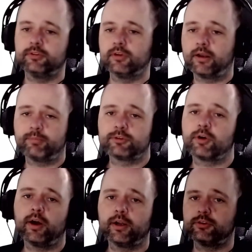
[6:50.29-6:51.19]
and I'm
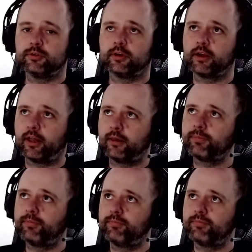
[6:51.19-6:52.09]
trying to help
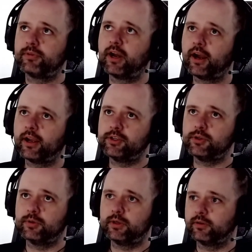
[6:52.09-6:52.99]
guide
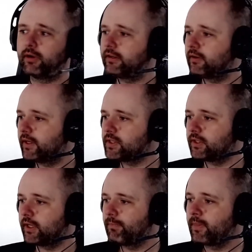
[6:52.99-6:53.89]
you in the right
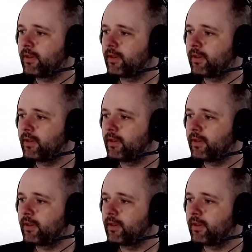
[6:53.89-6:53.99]
direction here.